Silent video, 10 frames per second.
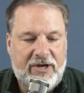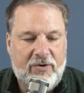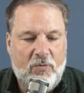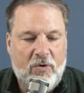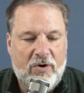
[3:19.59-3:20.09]

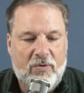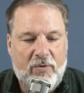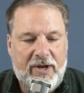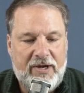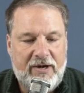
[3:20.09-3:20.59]
like a
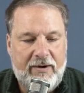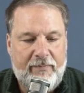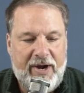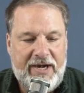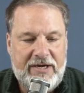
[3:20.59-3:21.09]
whirlwind and a
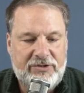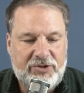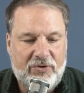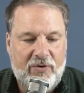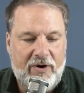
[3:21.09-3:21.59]
mighty
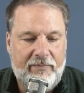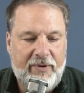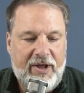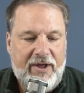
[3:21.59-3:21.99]
storm,